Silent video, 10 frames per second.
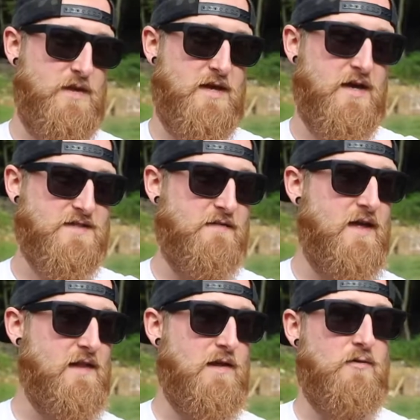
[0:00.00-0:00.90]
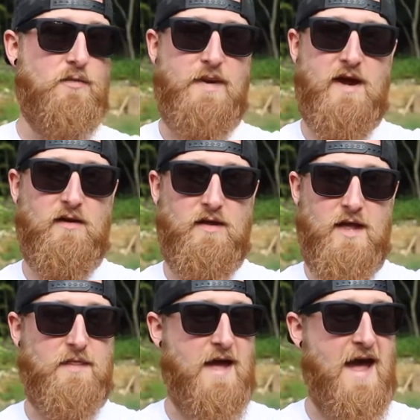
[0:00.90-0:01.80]
Because of that lower barrel
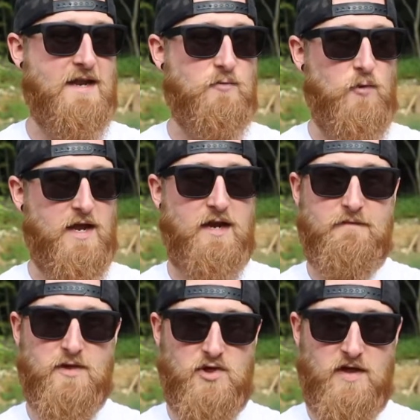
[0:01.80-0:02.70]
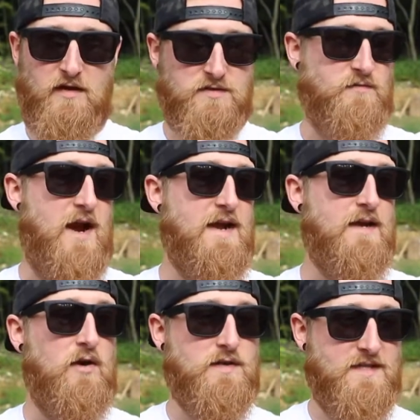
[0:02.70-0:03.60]
and the added weight of the shells
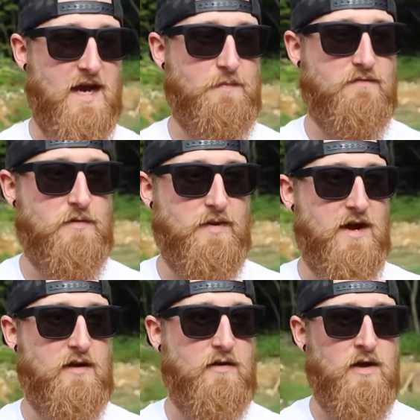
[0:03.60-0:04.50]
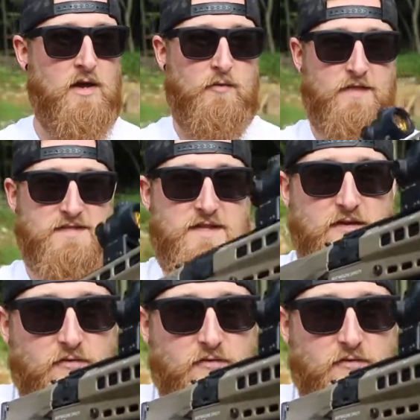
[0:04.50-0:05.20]
riding on top of the barrel, when this thing